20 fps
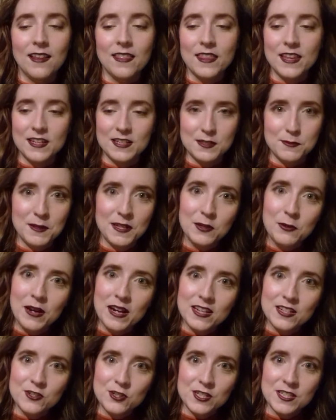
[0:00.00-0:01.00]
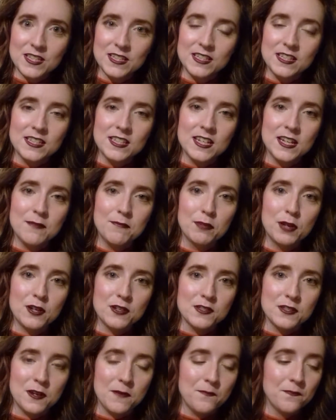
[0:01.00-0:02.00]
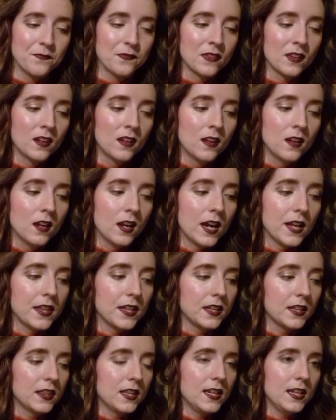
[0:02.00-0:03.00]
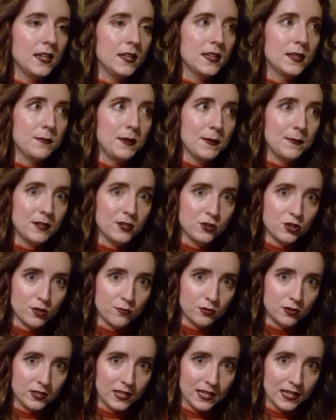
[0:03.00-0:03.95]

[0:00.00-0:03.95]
it's been quite interesting to see him blossom. I think the people in trouble